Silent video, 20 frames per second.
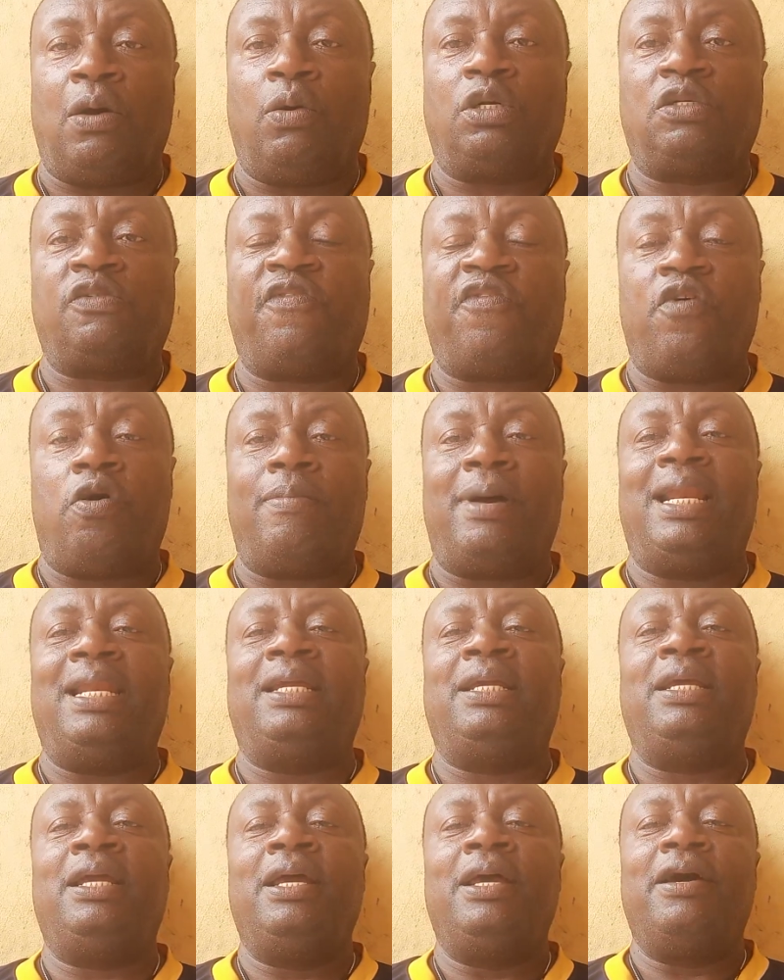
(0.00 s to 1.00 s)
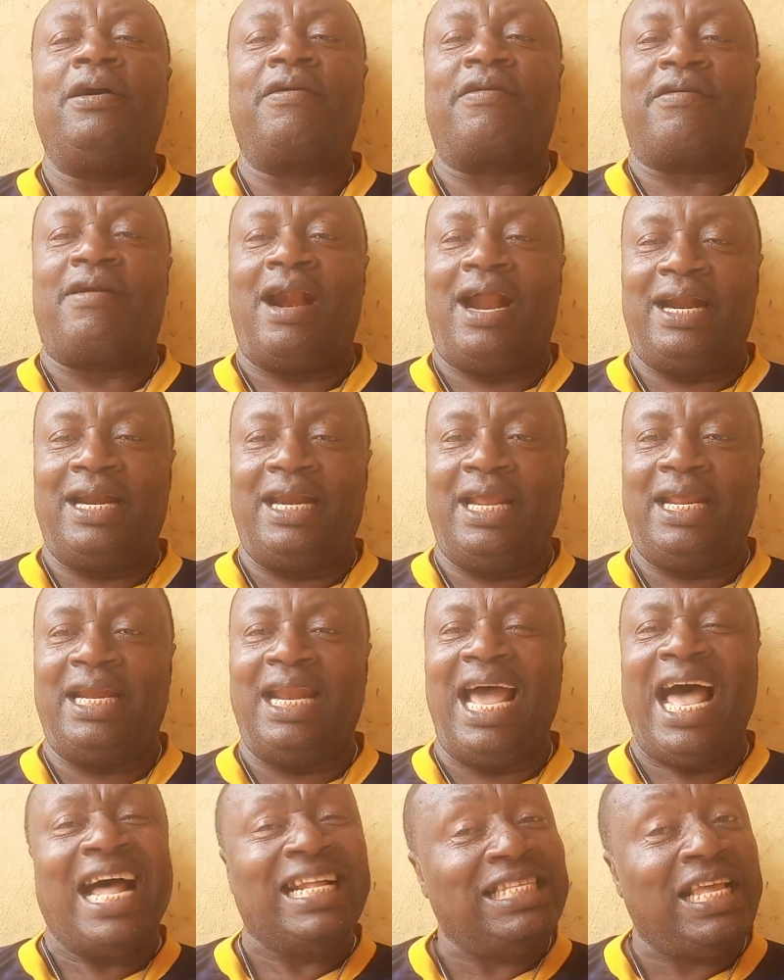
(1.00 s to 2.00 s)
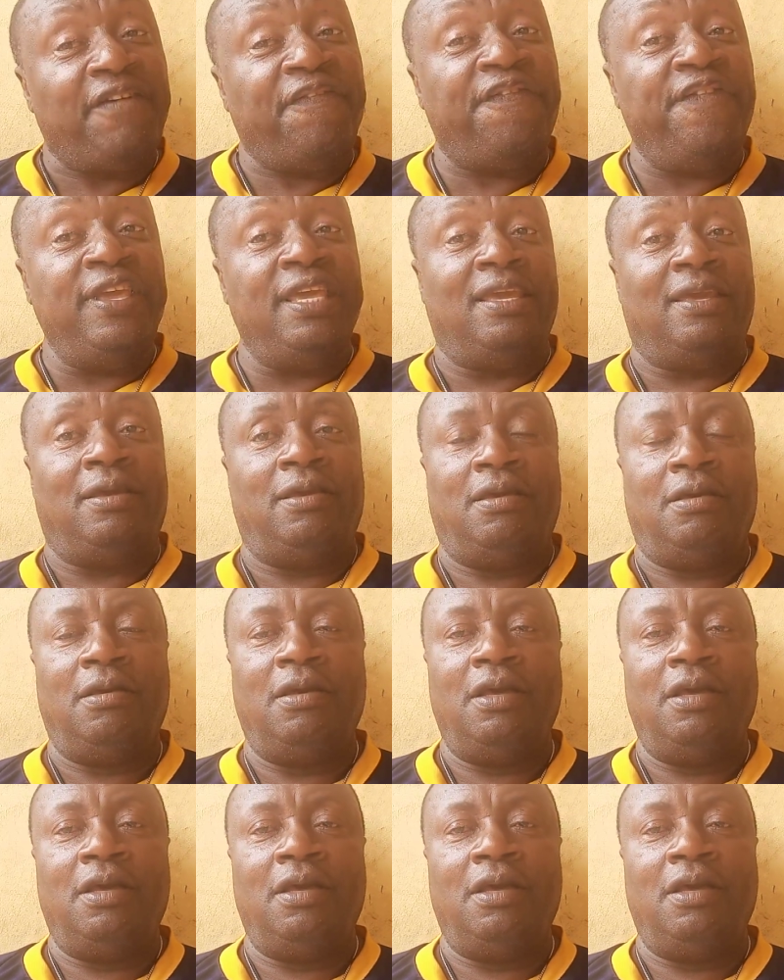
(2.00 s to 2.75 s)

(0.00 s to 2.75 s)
I was formerly running at a fee.